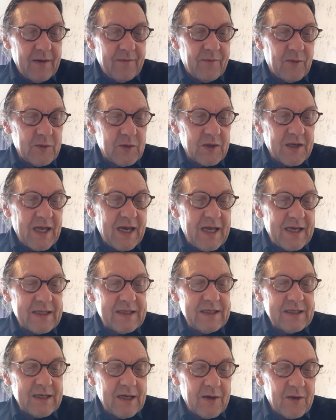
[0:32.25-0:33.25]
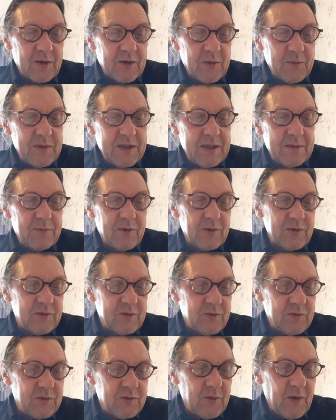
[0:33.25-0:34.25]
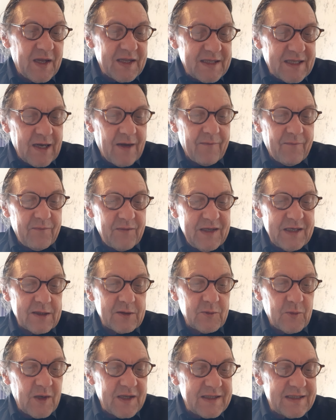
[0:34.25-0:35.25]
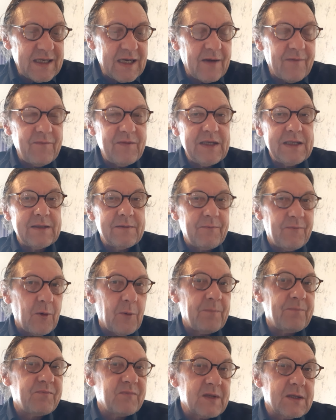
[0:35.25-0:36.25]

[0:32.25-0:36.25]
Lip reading: for the galactic are going to be able to interfere, to intervene for